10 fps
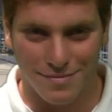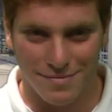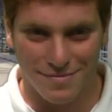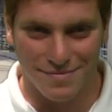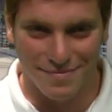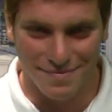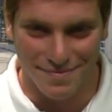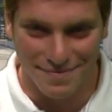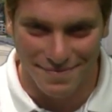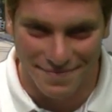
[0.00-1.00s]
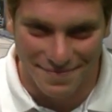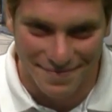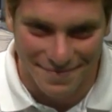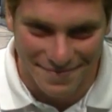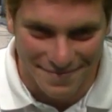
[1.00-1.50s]

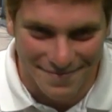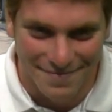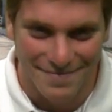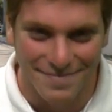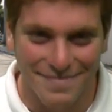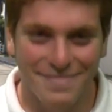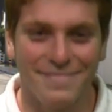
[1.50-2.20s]
No words are spoken by the person on screen.